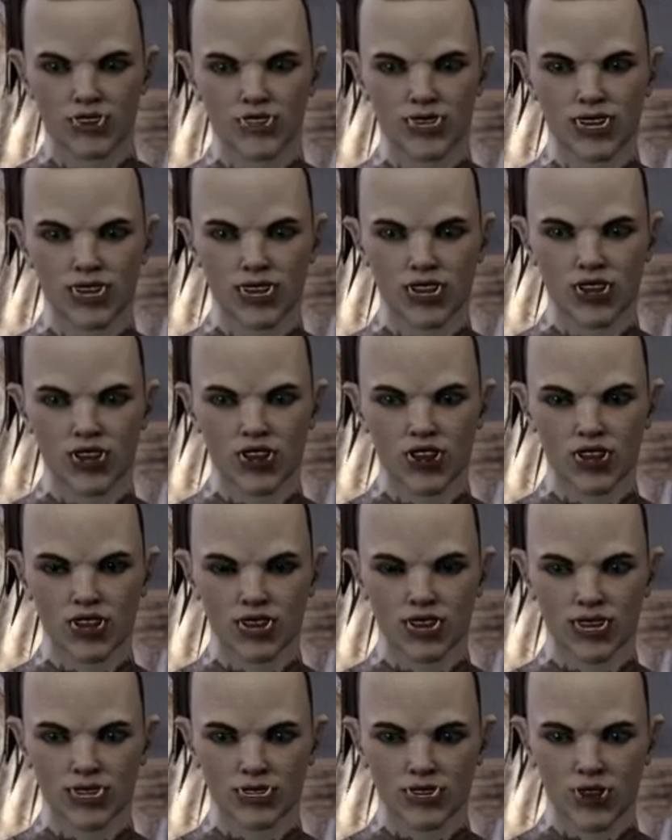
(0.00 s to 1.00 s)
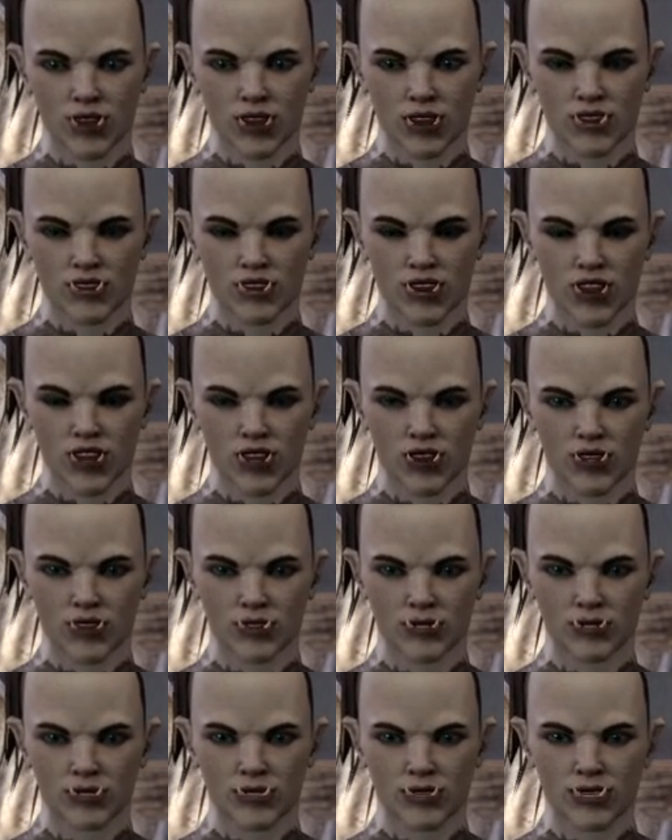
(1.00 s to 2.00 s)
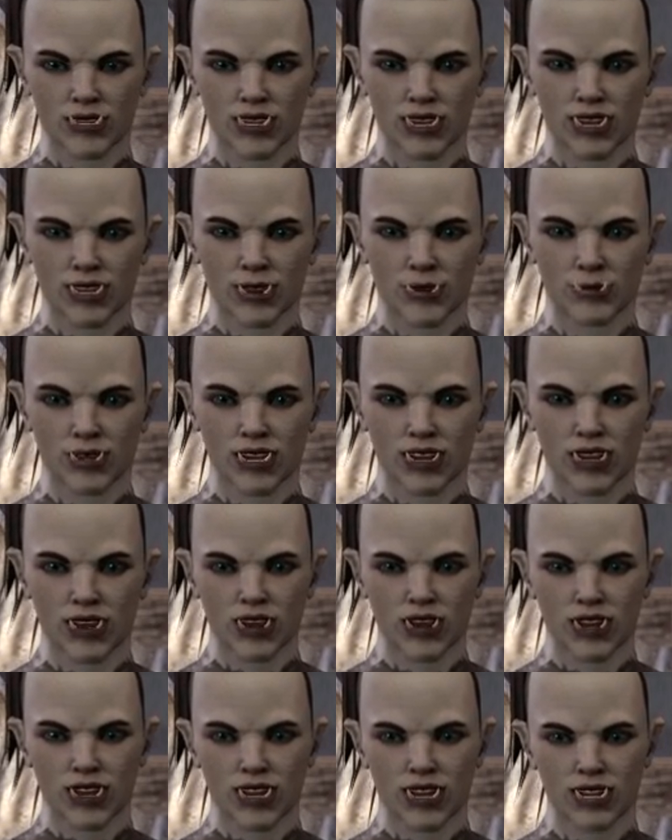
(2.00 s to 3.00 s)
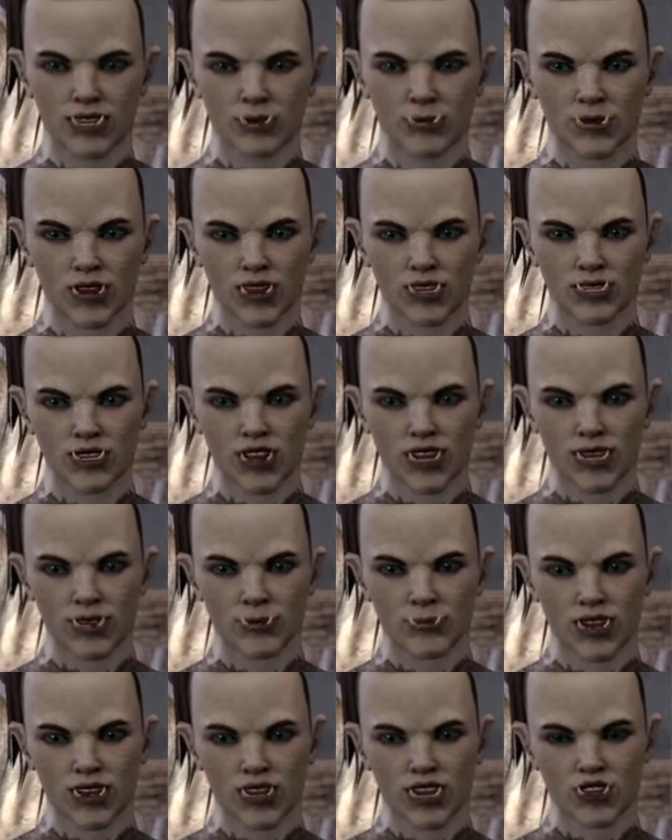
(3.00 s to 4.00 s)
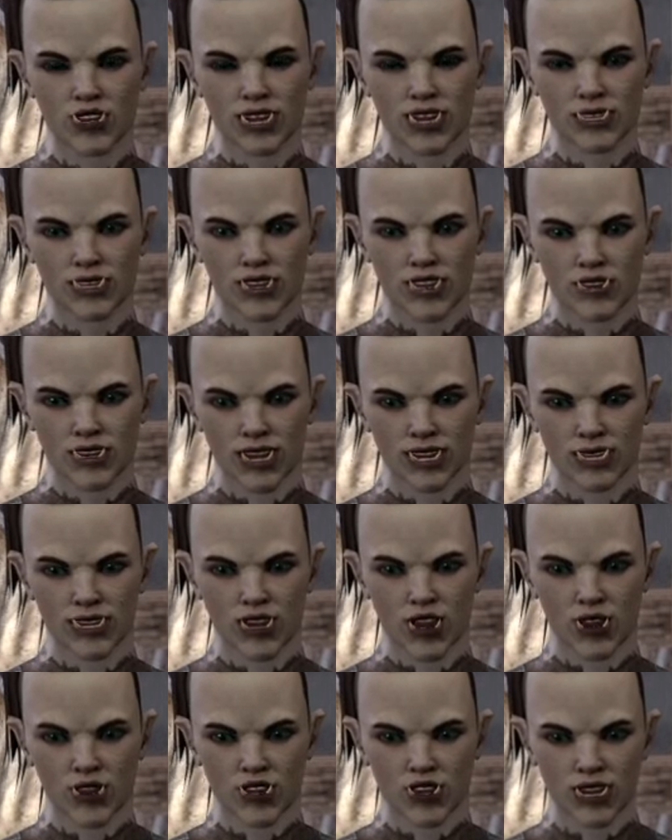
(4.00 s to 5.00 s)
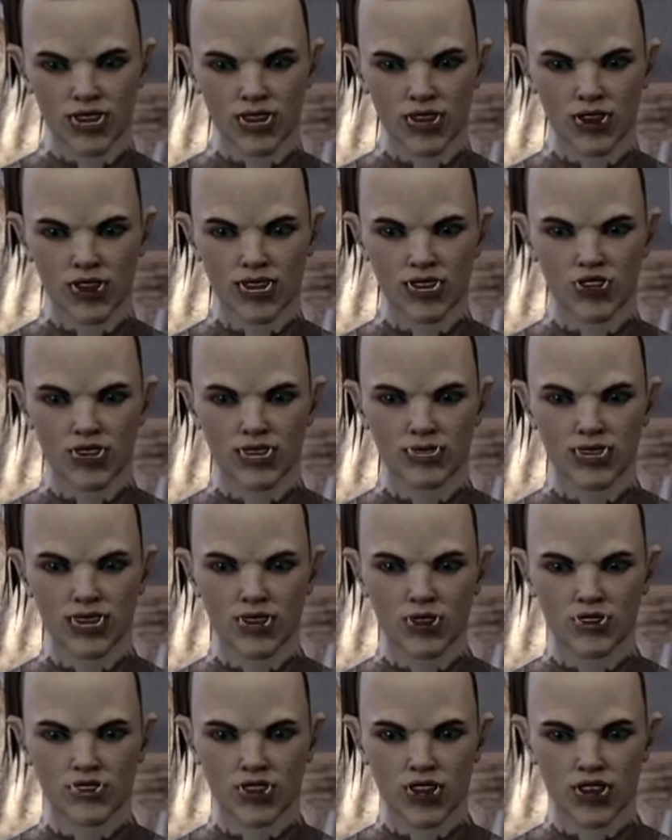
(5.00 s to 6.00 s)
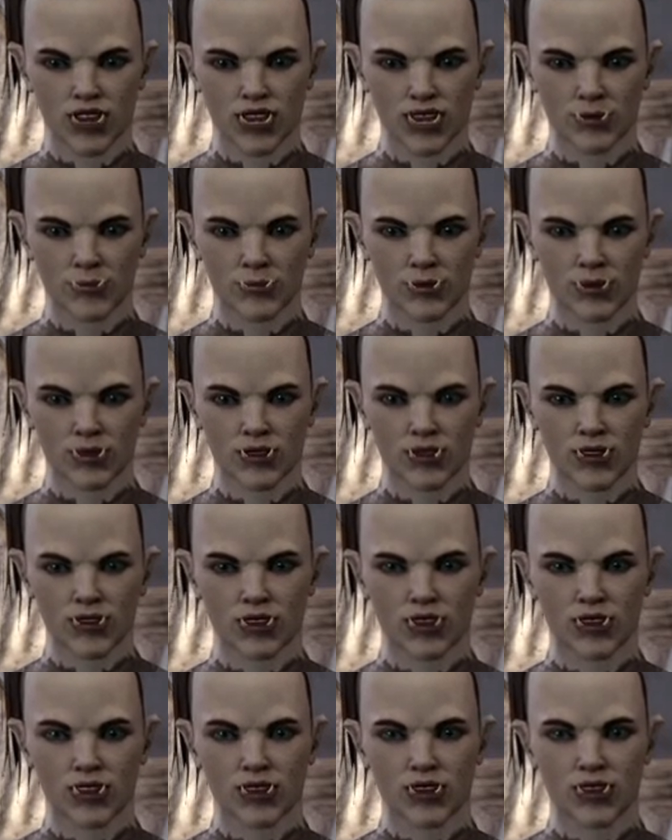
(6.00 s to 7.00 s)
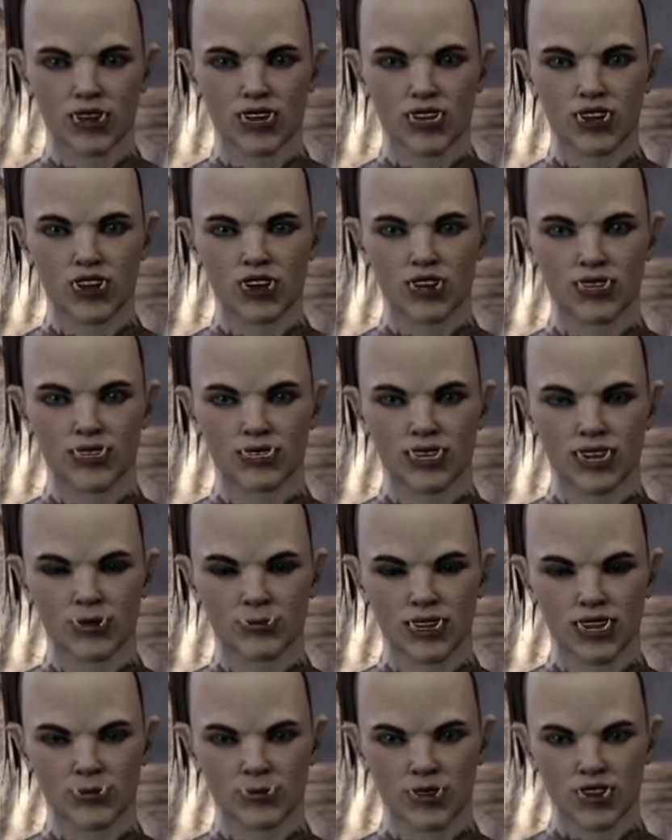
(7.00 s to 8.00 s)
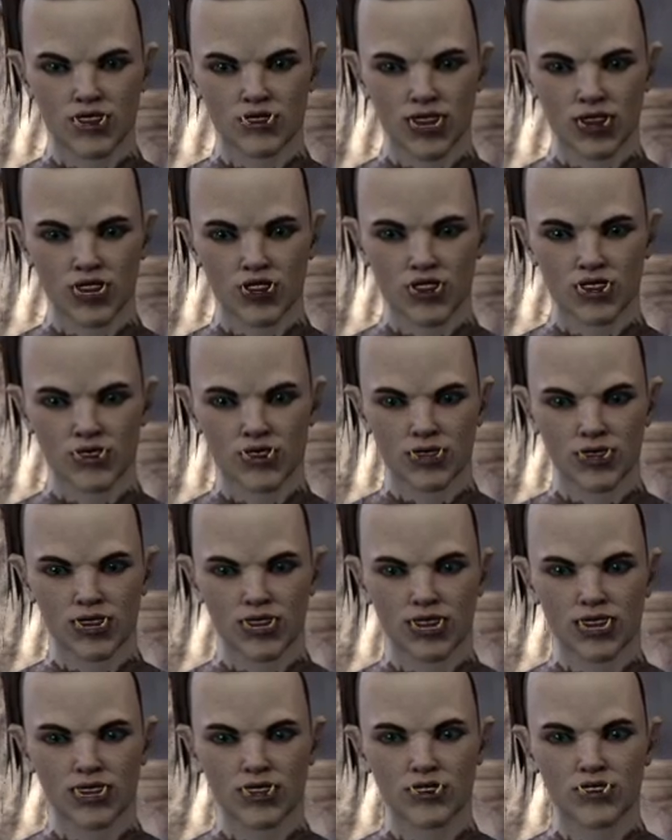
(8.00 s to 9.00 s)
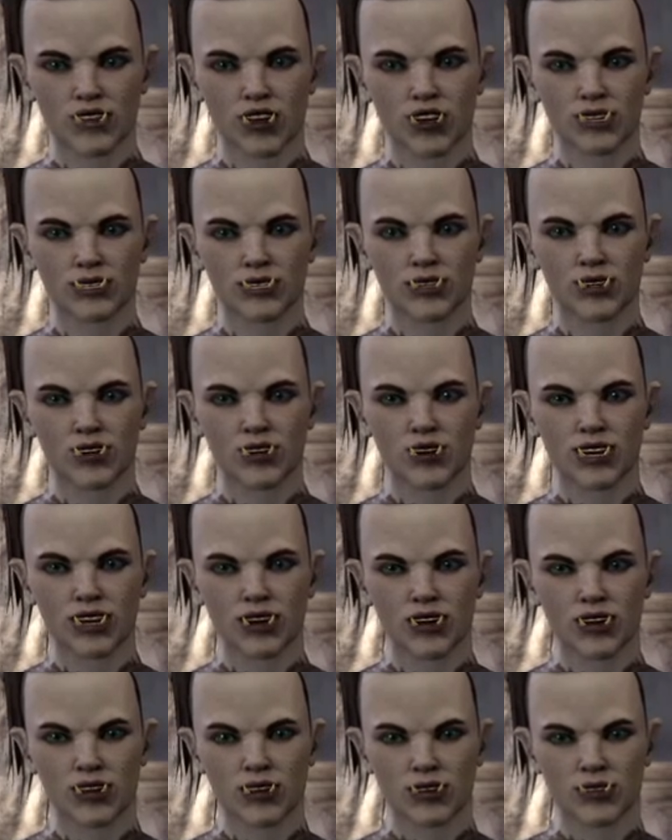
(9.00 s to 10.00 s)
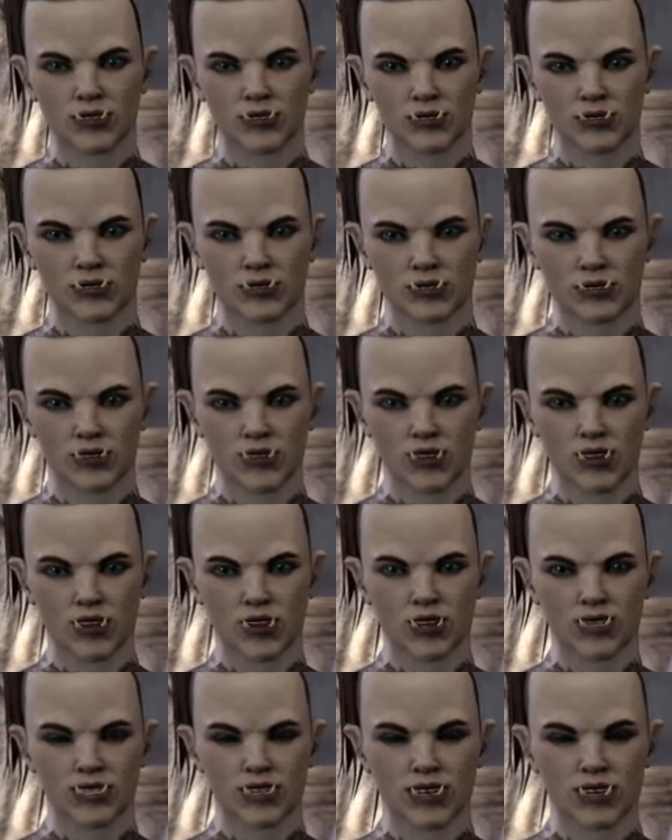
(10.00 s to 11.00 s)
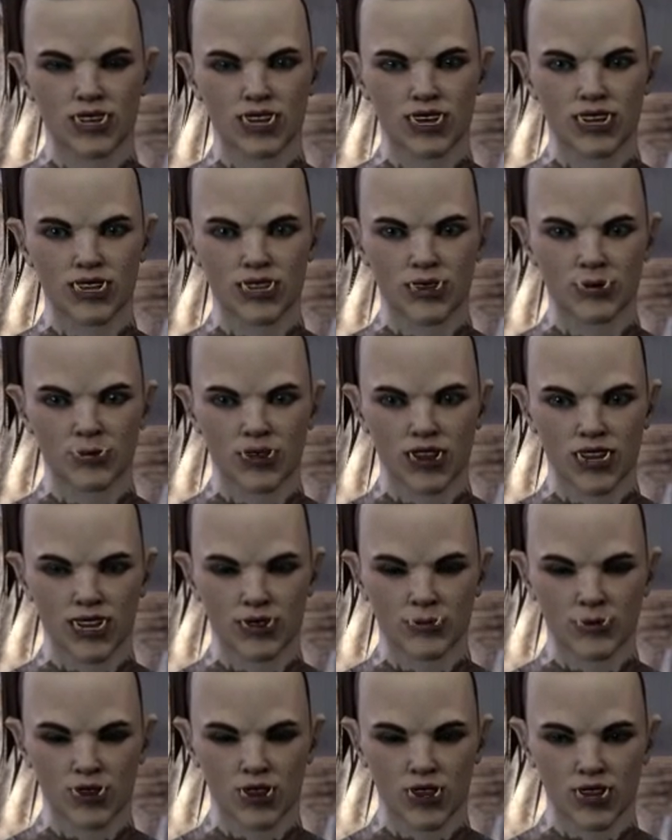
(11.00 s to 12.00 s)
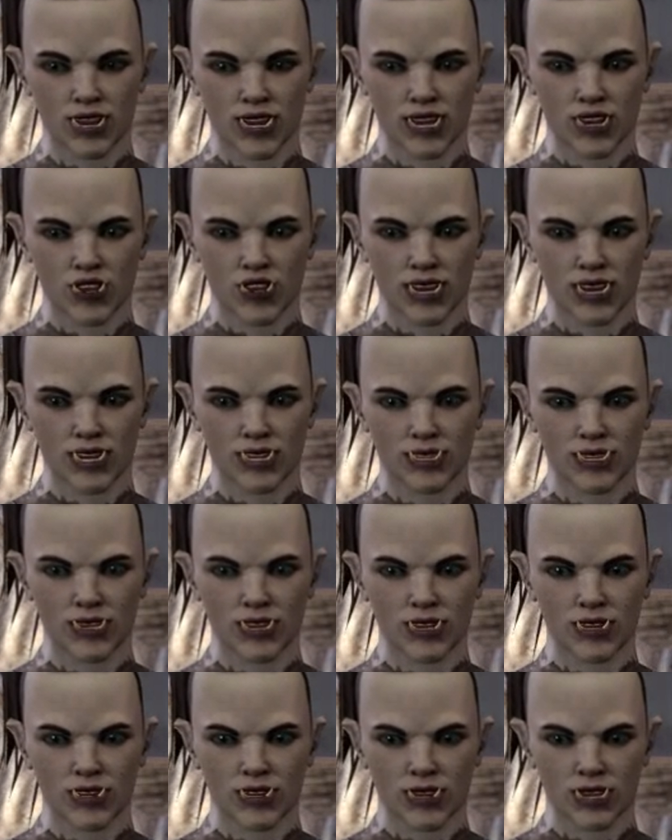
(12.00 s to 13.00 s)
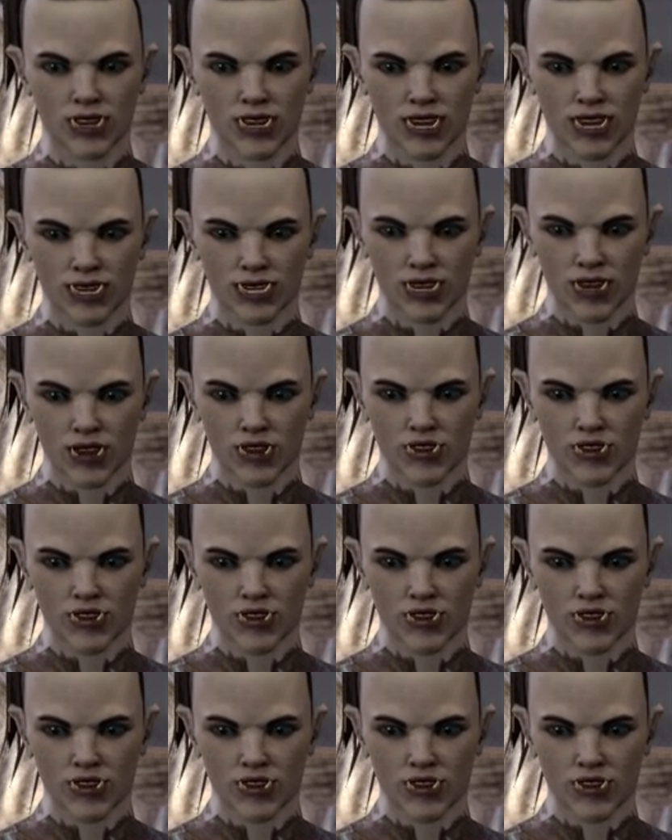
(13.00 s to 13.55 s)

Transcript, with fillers: everything Nirn has to offer. Some undaunted sponsor expeditions to find new challenges to overcome. That earns them the privilege of taking the first crack. You stake a claim on some new dungeons, I'll